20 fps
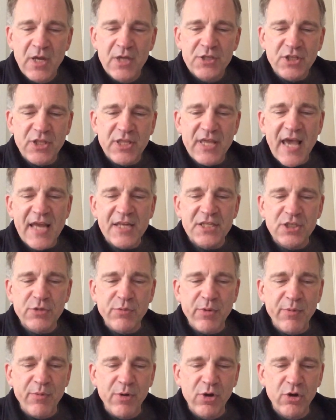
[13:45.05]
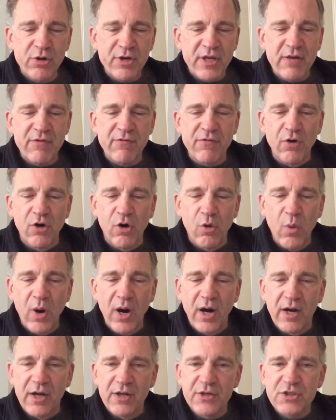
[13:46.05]
So the answer we were looking for
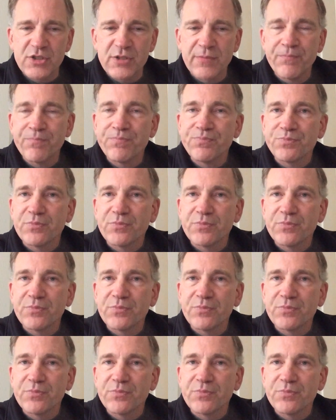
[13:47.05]
was